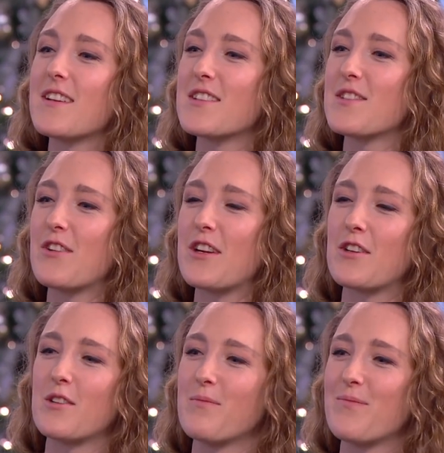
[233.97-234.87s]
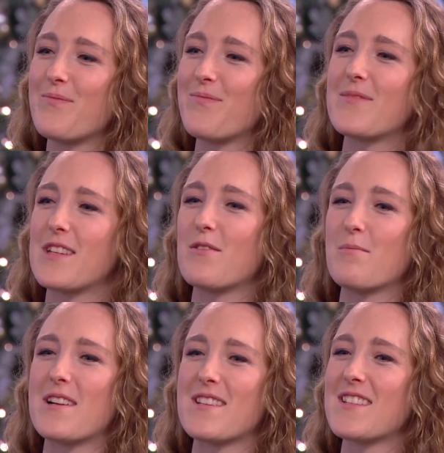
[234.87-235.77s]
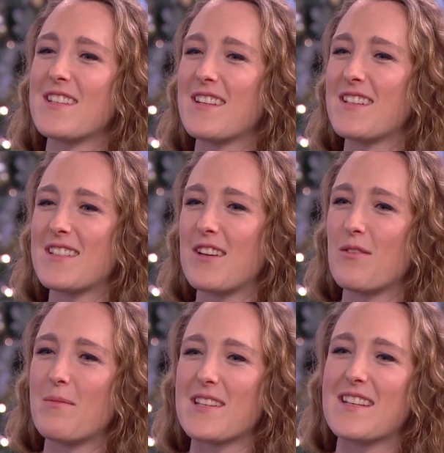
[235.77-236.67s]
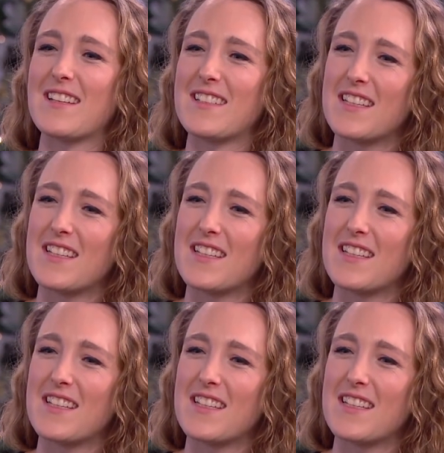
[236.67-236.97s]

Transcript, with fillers: you can just feel different presences, so it's different not, personalities.